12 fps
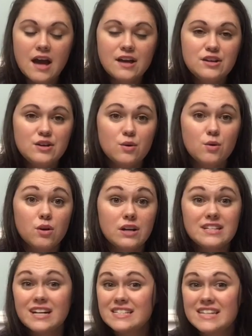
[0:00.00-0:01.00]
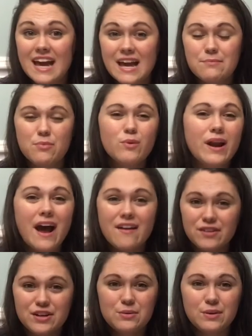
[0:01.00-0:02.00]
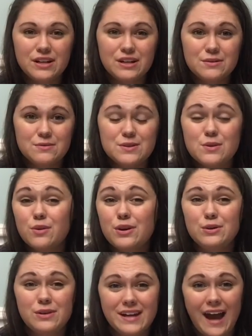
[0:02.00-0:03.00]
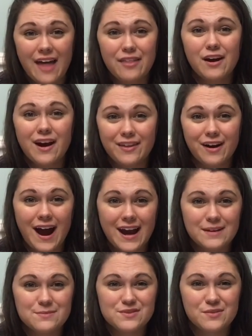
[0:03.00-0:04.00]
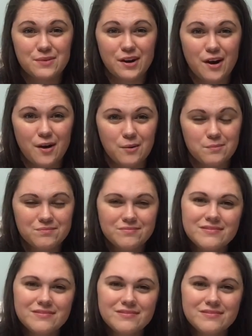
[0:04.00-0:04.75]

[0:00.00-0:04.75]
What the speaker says: your duct tape, whatever you want to use, or you can gather other items from your home.